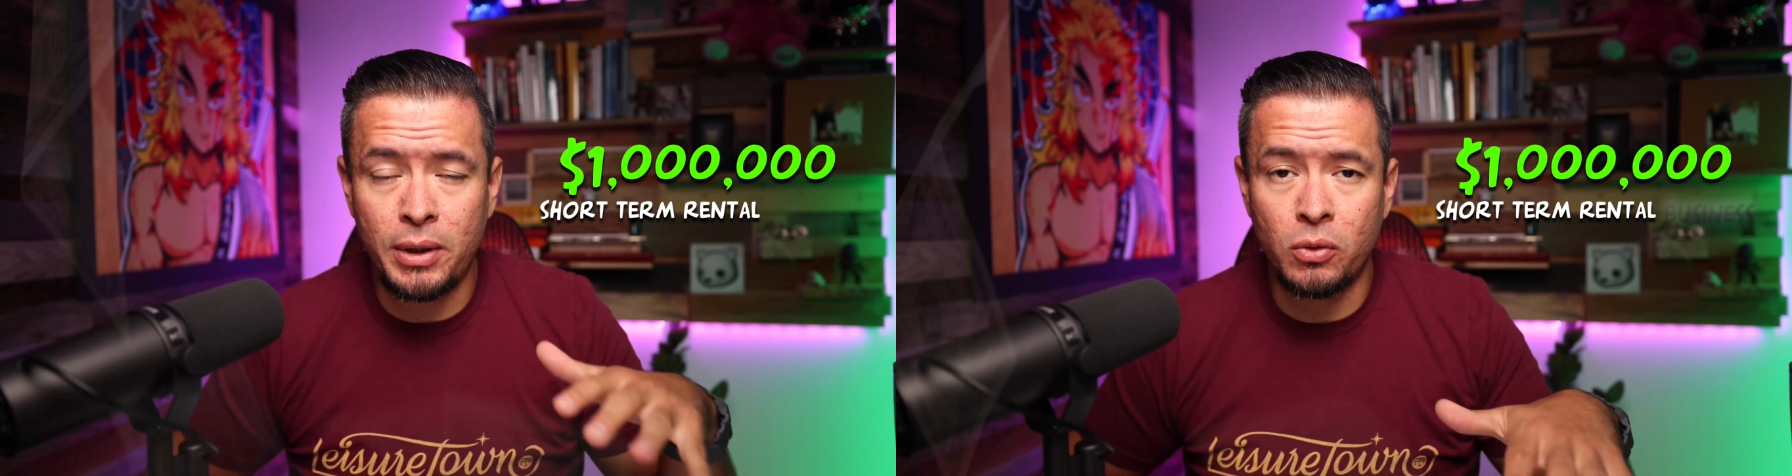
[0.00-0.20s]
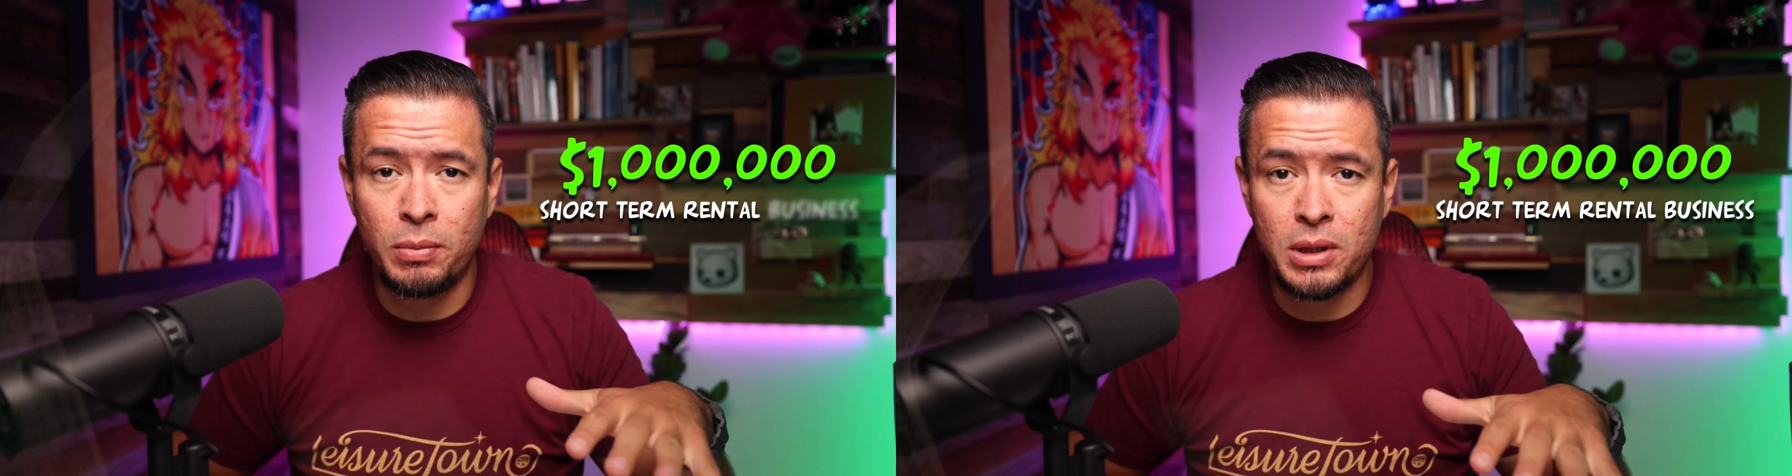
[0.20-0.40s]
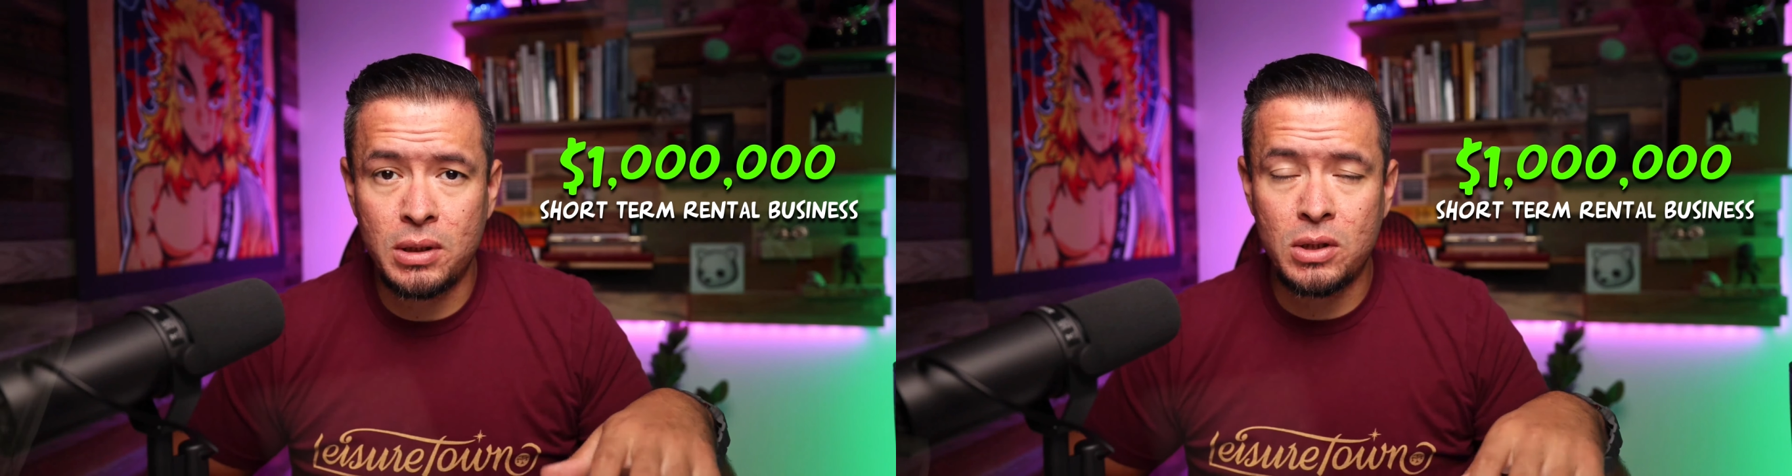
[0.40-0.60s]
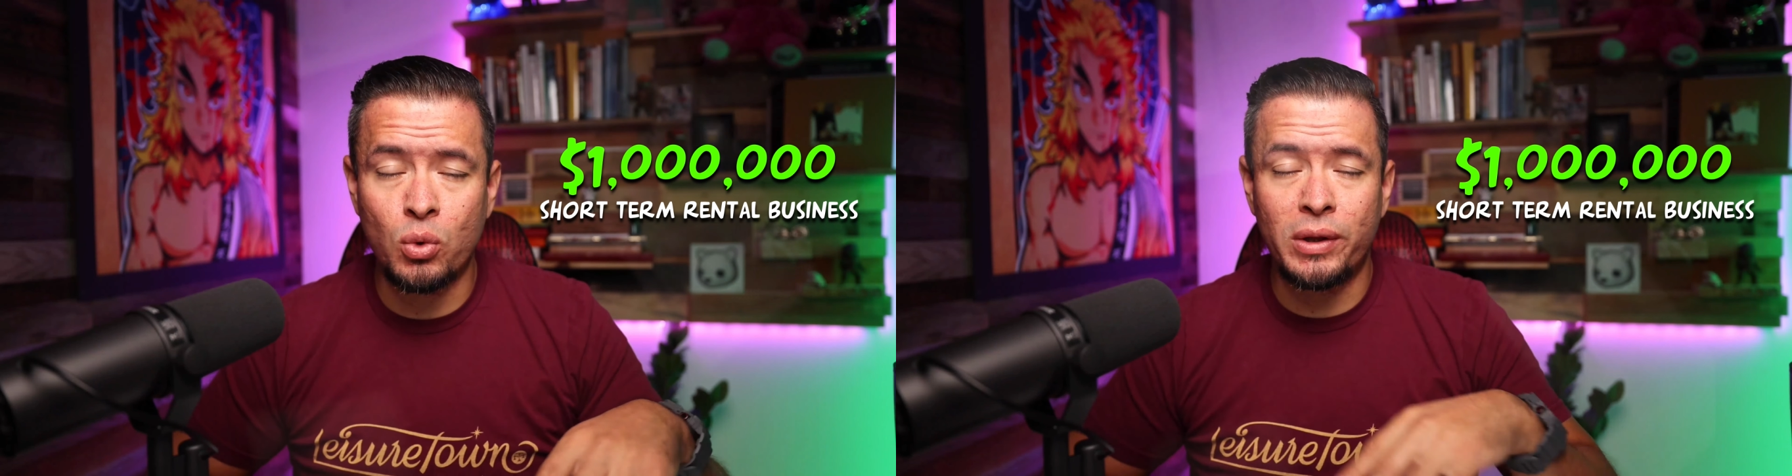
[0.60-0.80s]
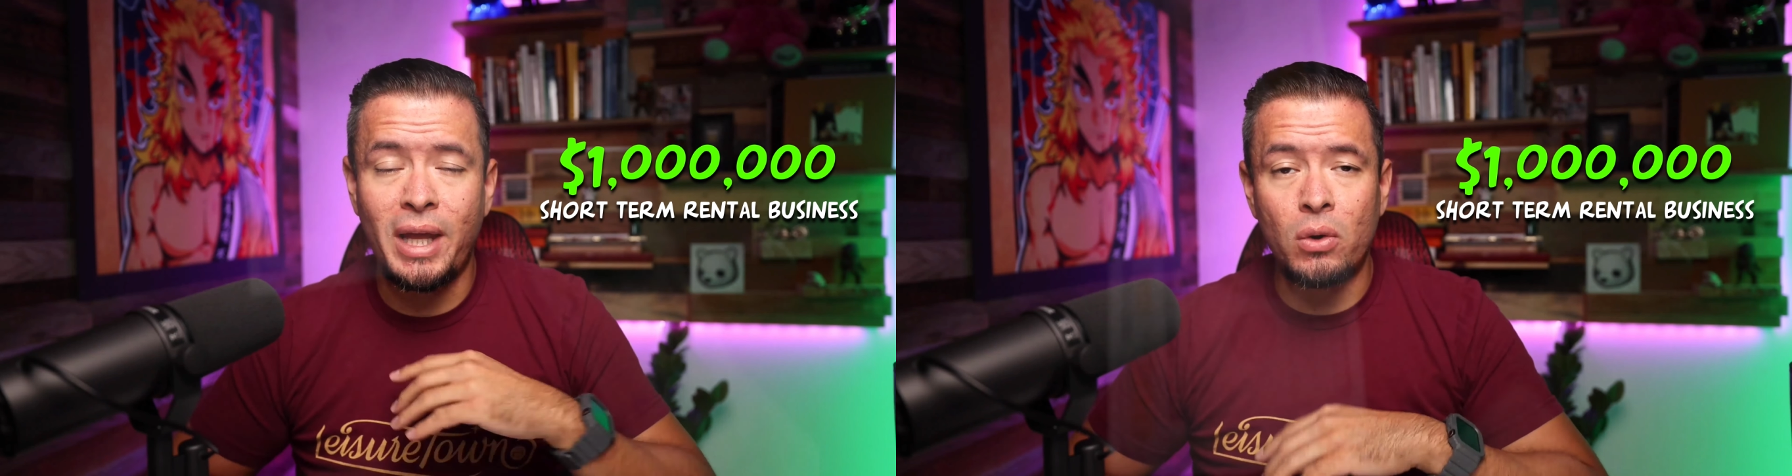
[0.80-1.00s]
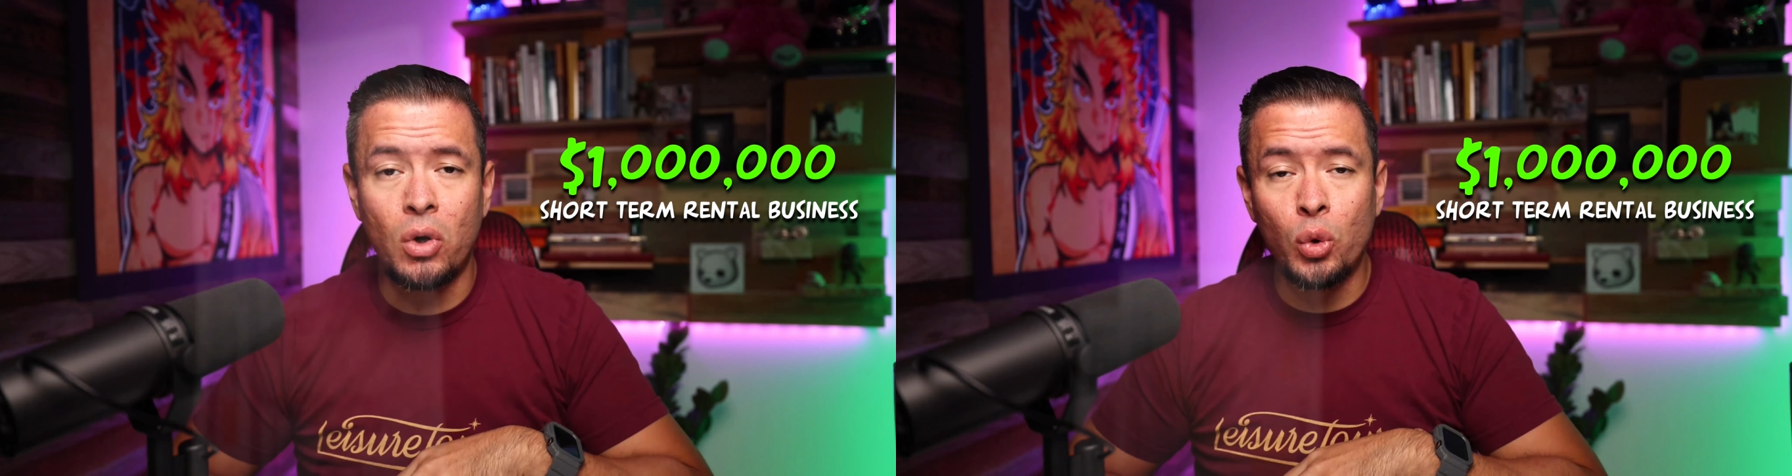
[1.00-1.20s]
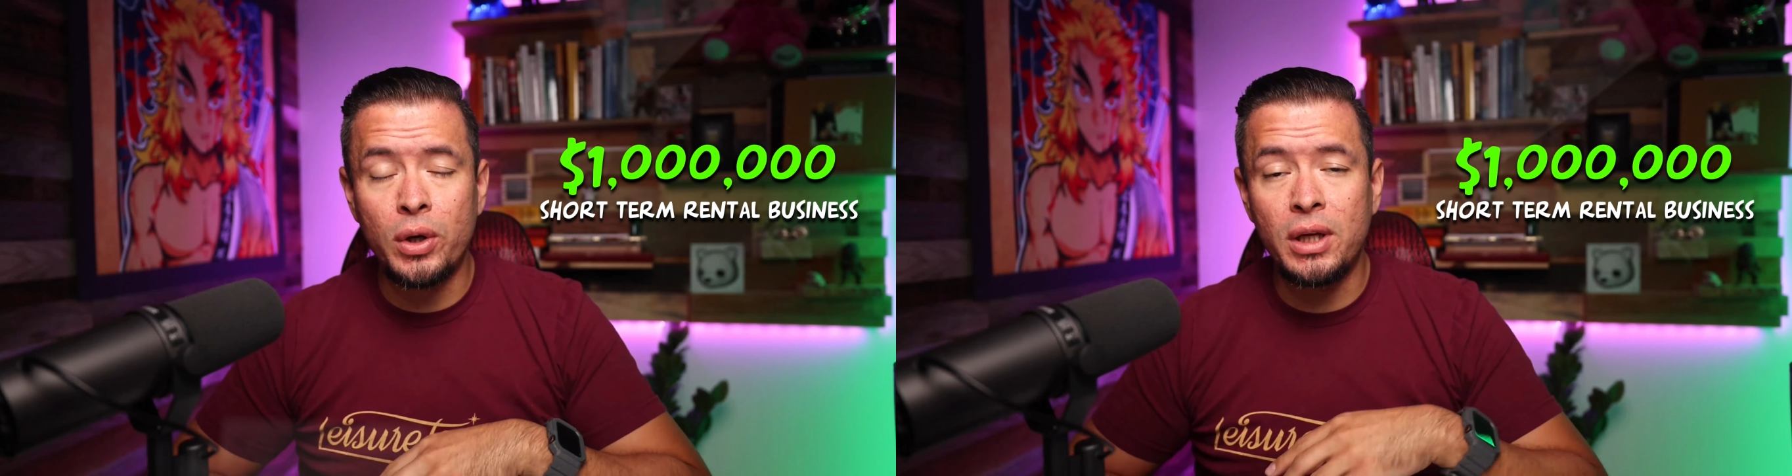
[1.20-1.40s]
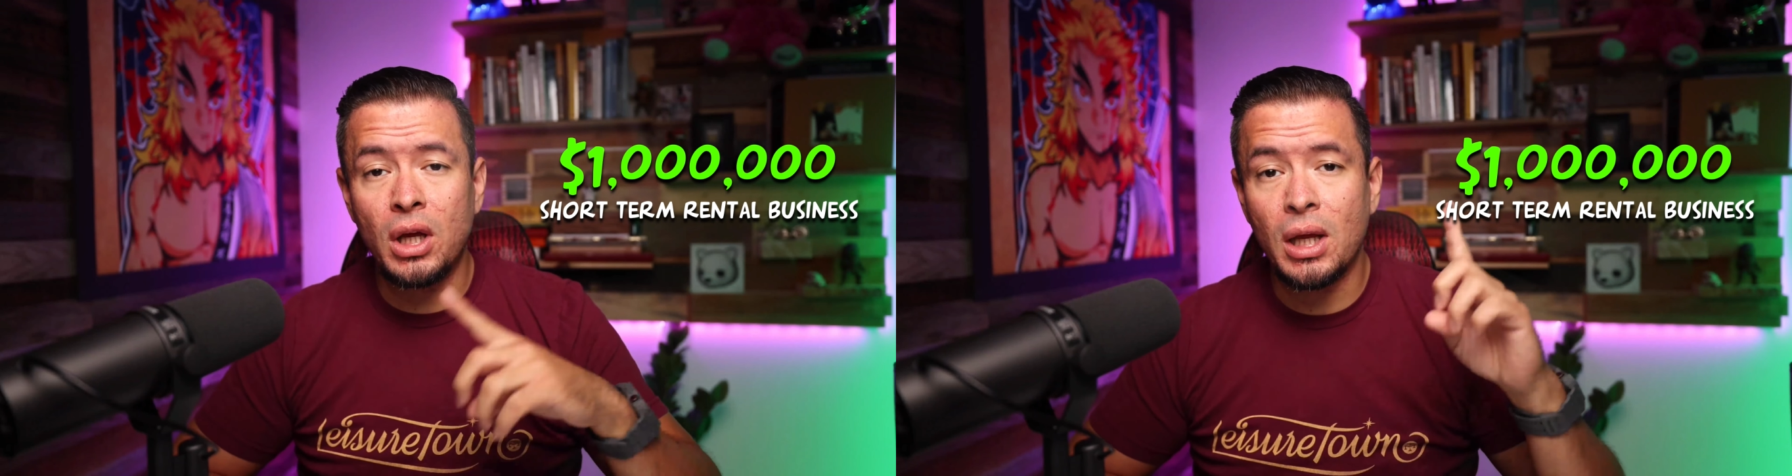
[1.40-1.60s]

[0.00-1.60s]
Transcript: rental business without owning